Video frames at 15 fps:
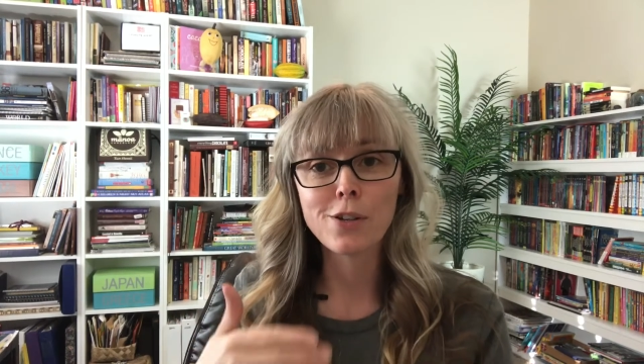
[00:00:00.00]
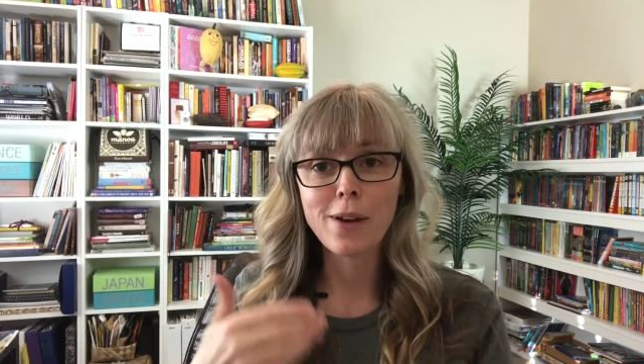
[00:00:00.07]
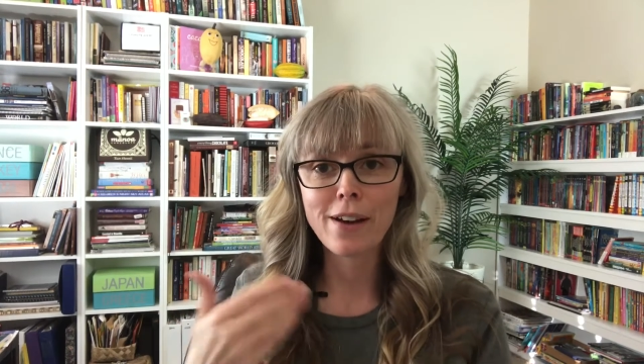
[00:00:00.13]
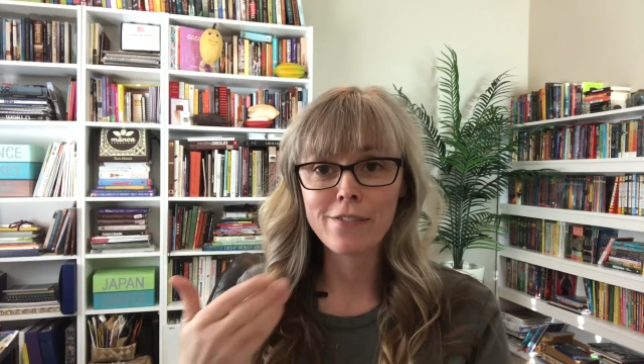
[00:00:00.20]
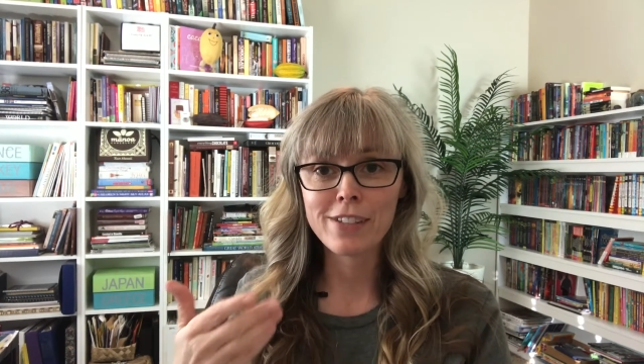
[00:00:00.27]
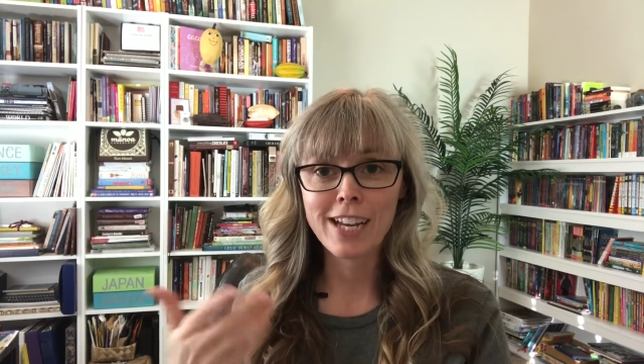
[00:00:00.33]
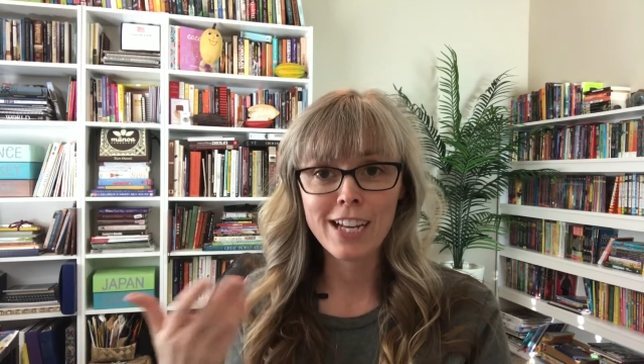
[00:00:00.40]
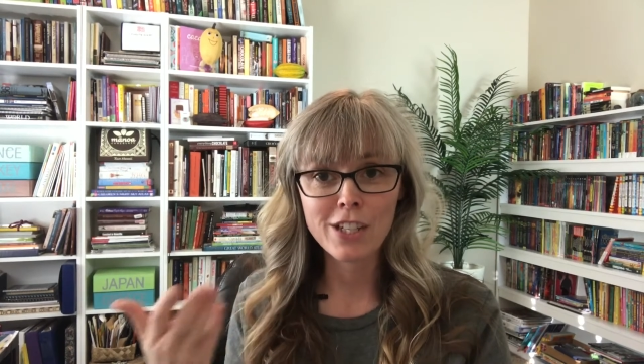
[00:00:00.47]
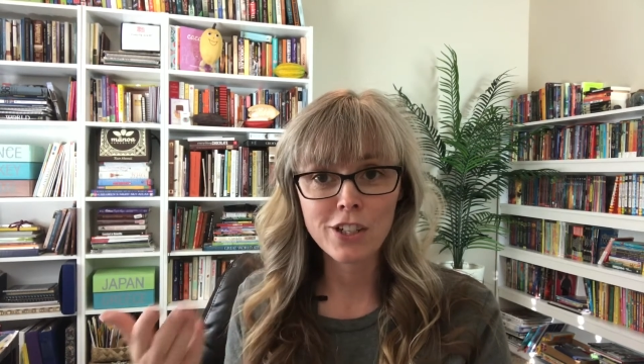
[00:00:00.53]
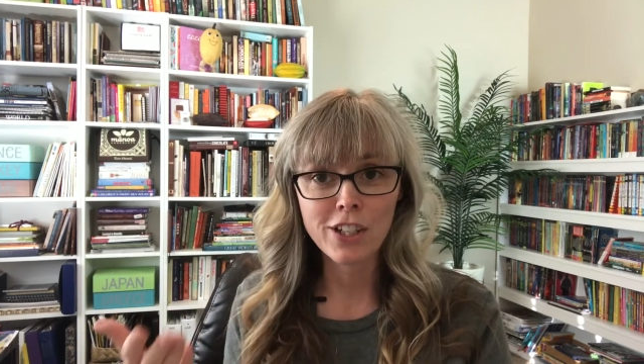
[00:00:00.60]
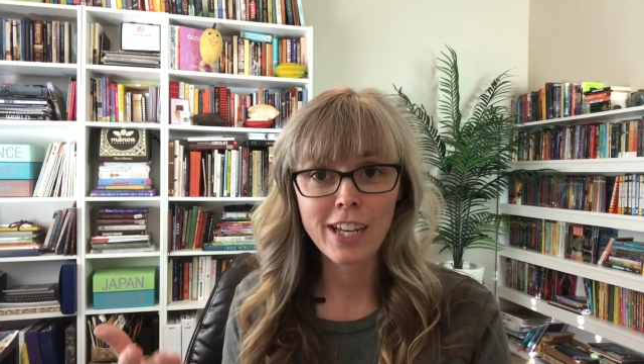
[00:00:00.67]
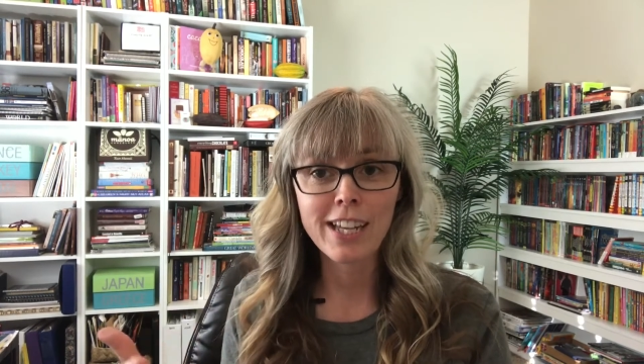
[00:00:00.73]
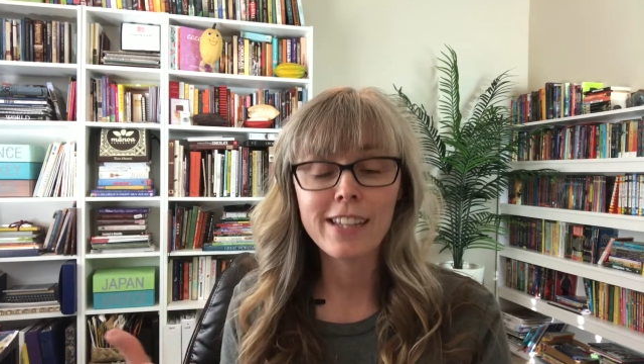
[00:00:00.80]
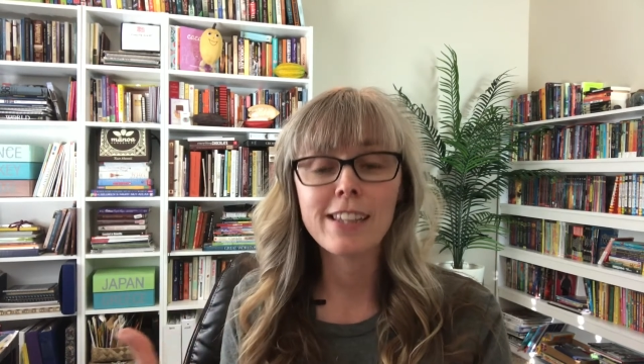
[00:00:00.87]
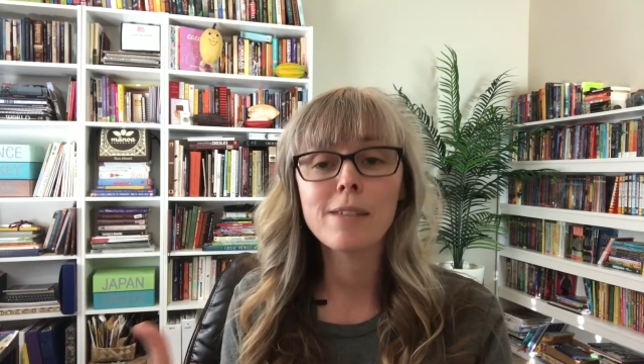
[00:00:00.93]
You have to
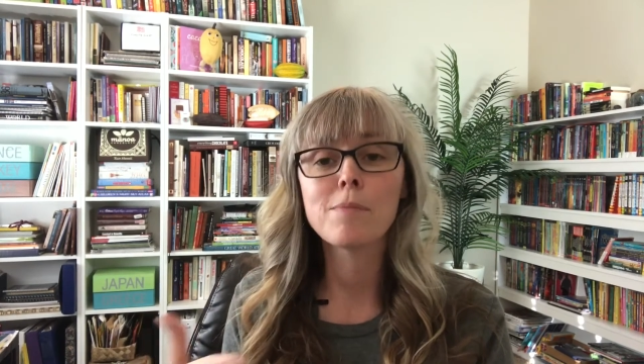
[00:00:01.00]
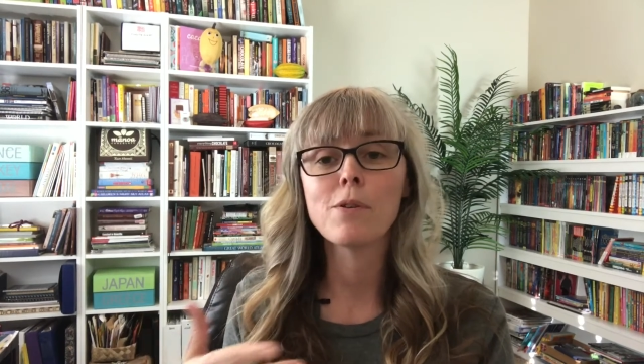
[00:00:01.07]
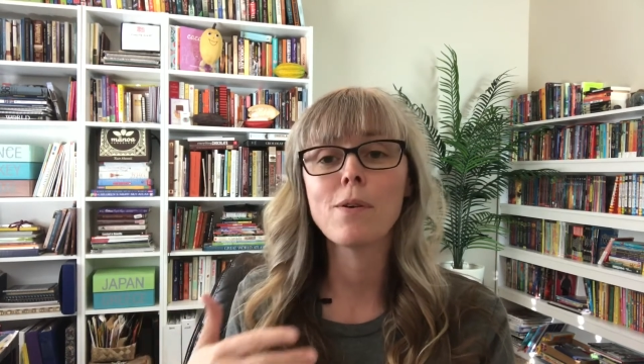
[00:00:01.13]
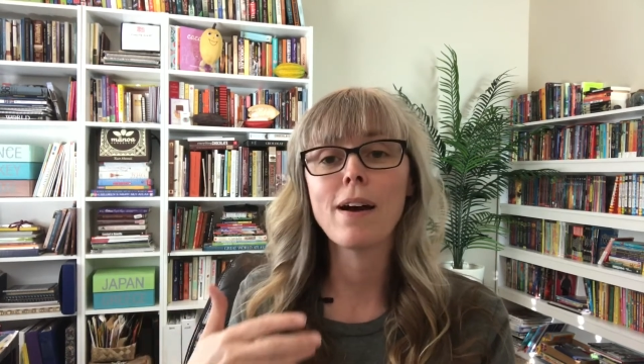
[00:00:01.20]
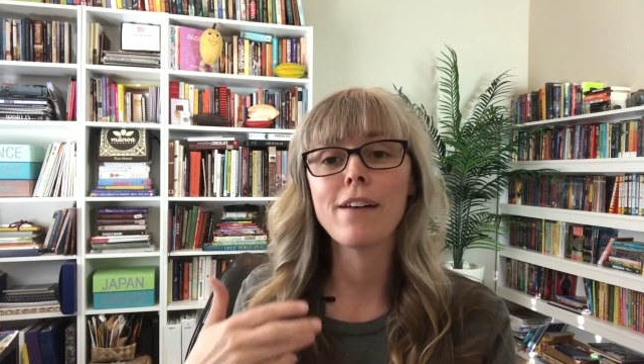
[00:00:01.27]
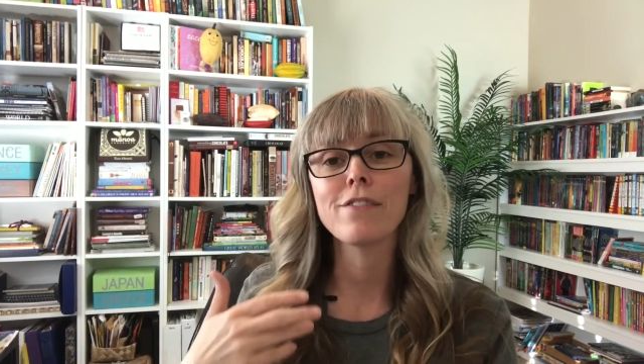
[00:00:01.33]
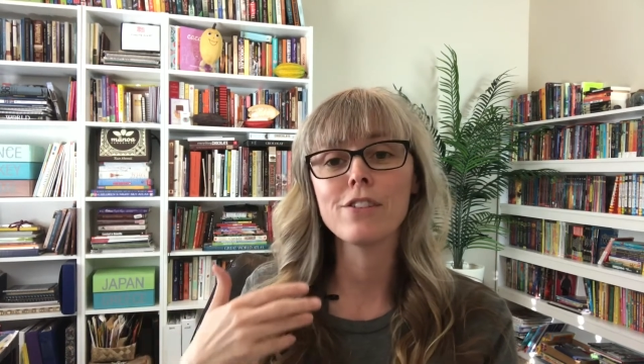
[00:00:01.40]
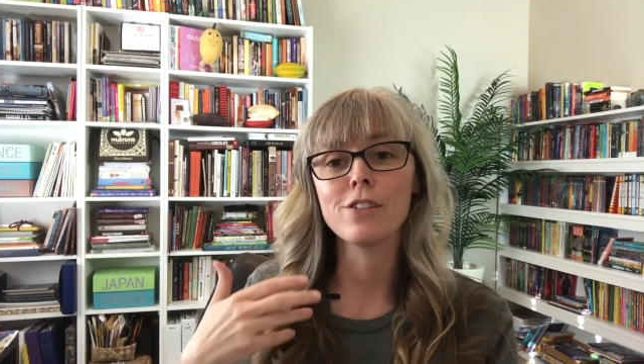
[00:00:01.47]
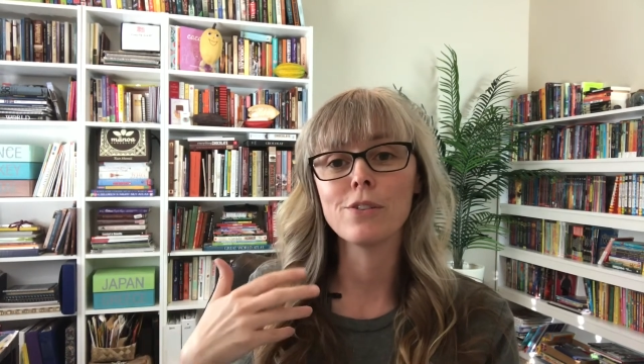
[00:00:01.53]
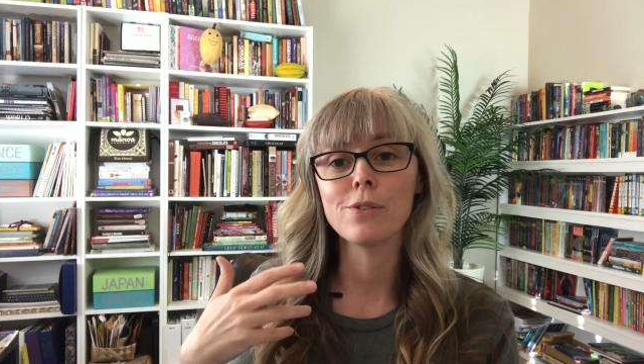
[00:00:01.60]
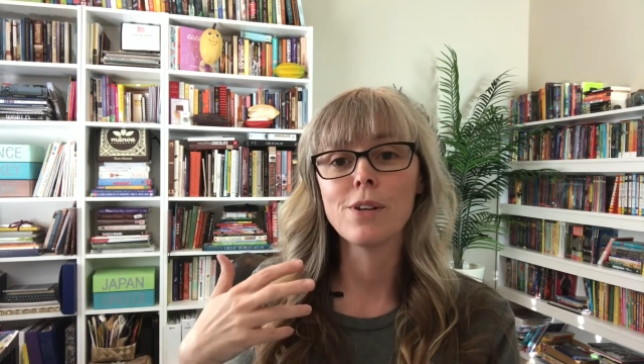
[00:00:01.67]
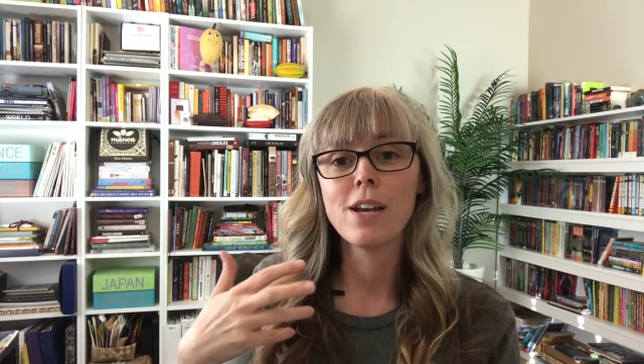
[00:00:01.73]
educate them. You have to